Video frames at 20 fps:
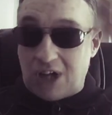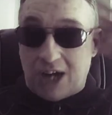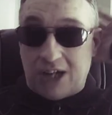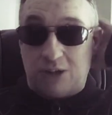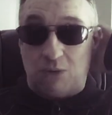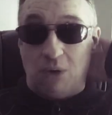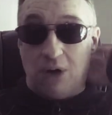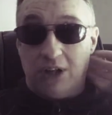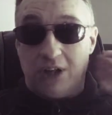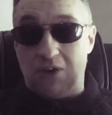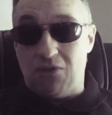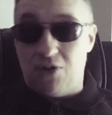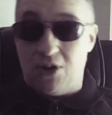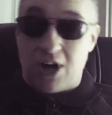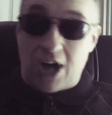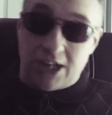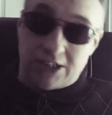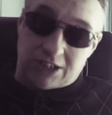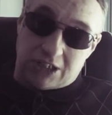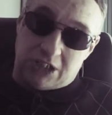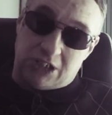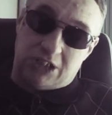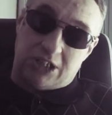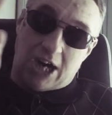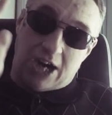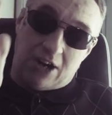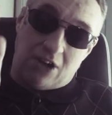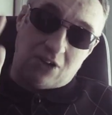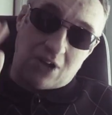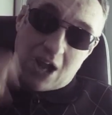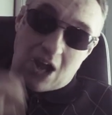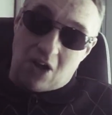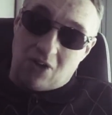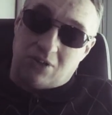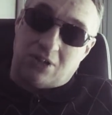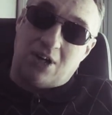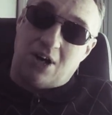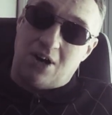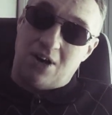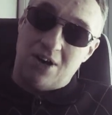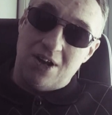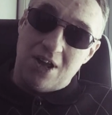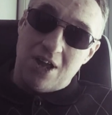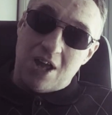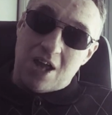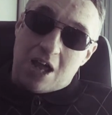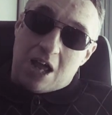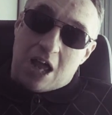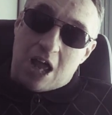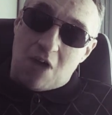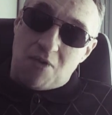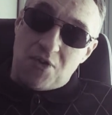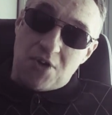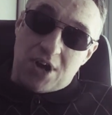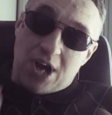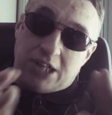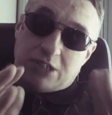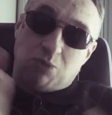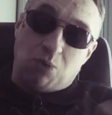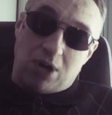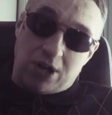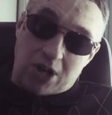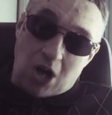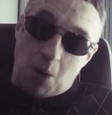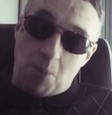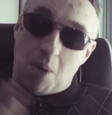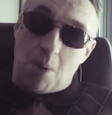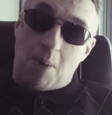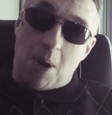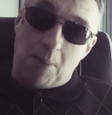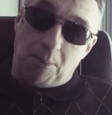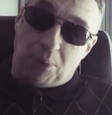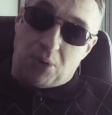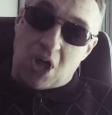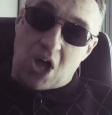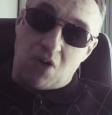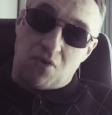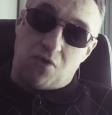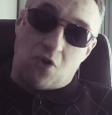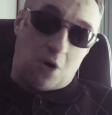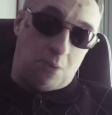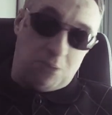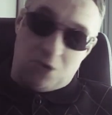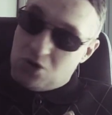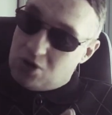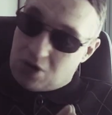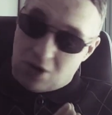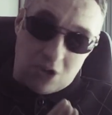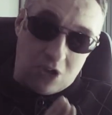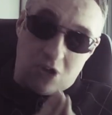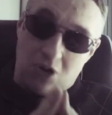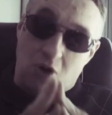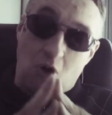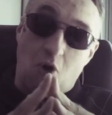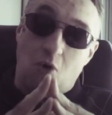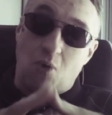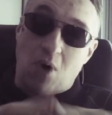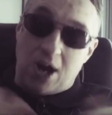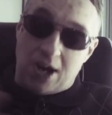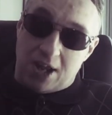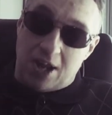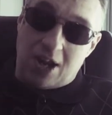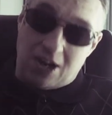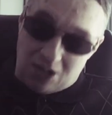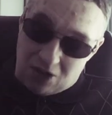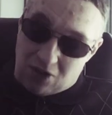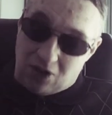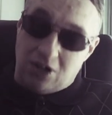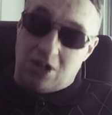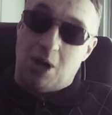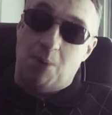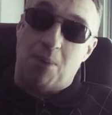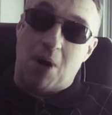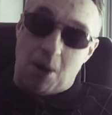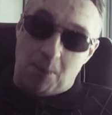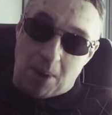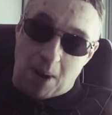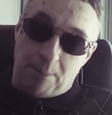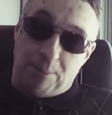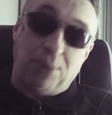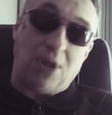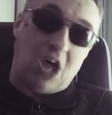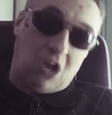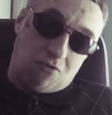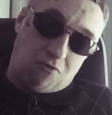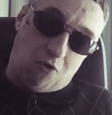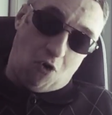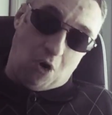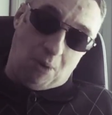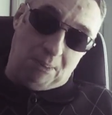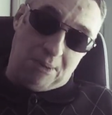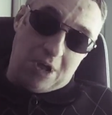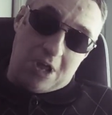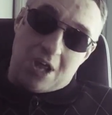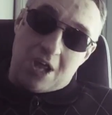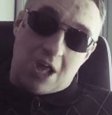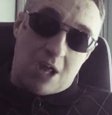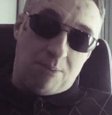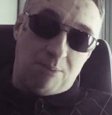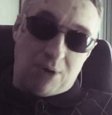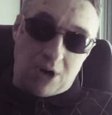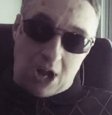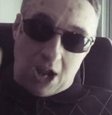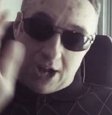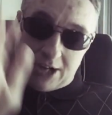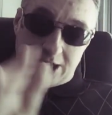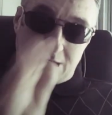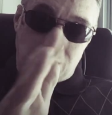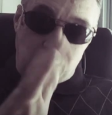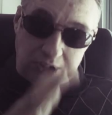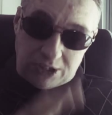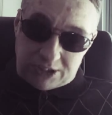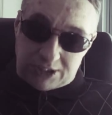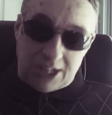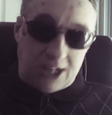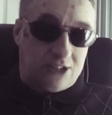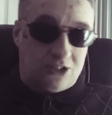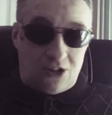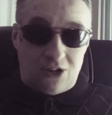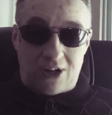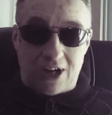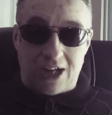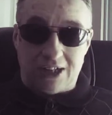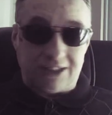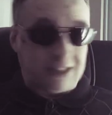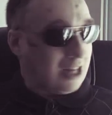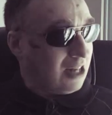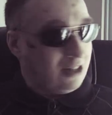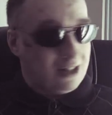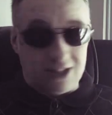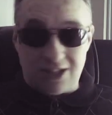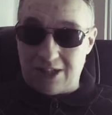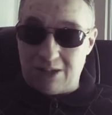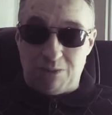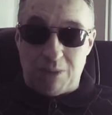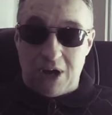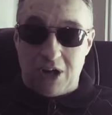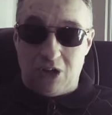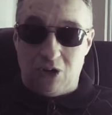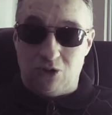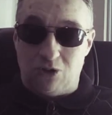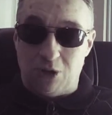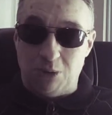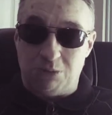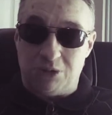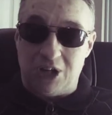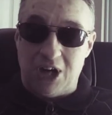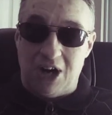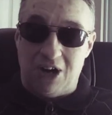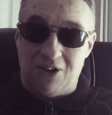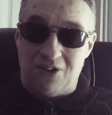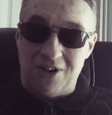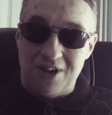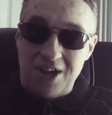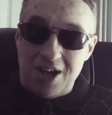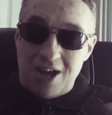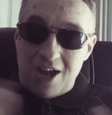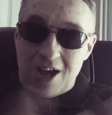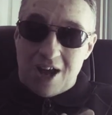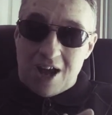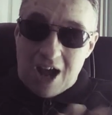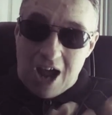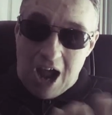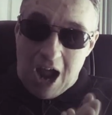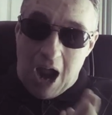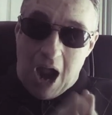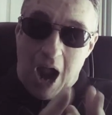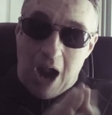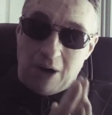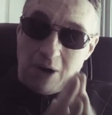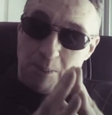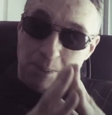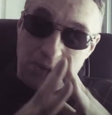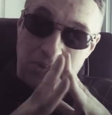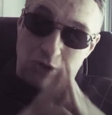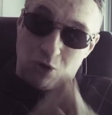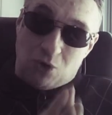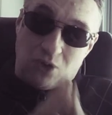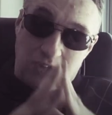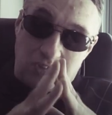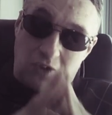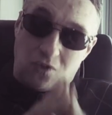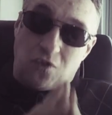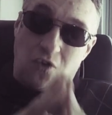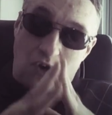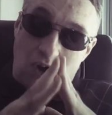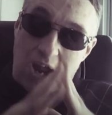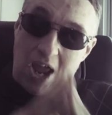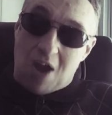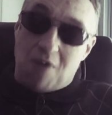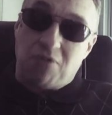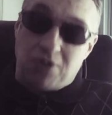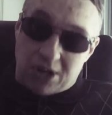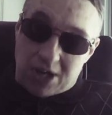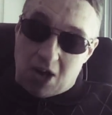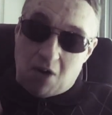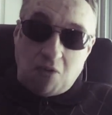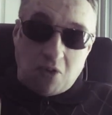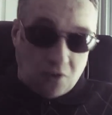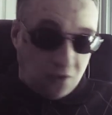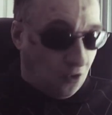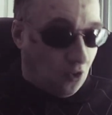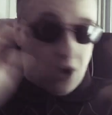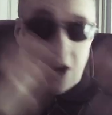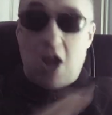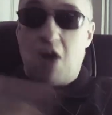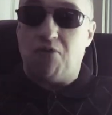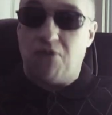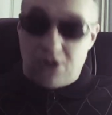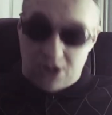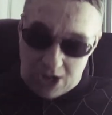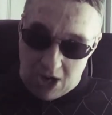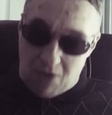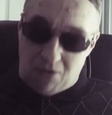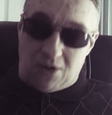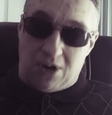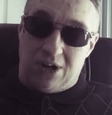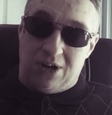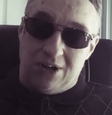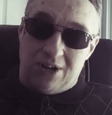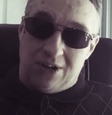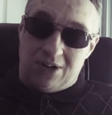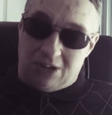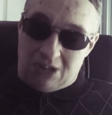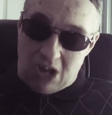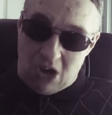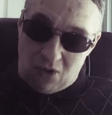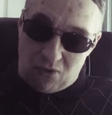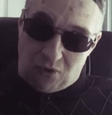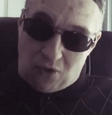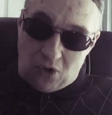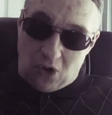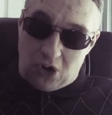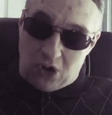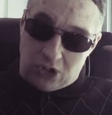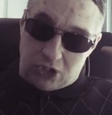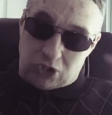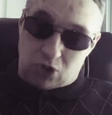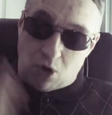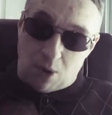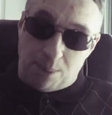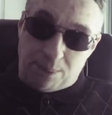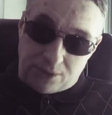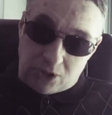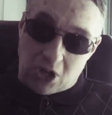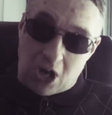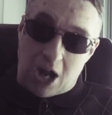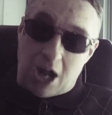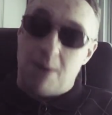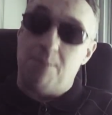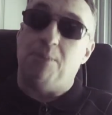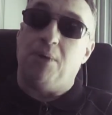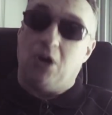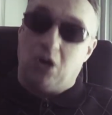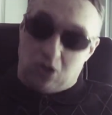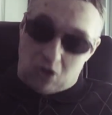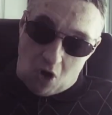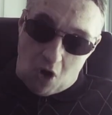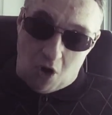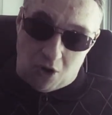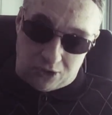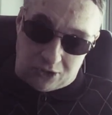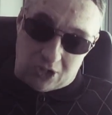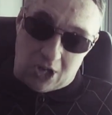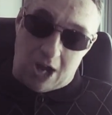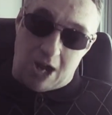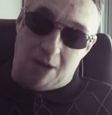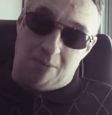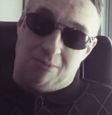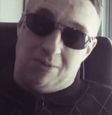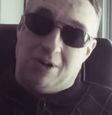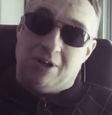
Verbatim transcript: I just want to give you guys a shout out out there. If you guys want to come on my platform, you, you go right ahead. You can come on my platform. But I just want to say to you guys that this is my YouTube channel. I, I'm going to be doing this forever and ever, forever and ever. Not for a short time, but a long time.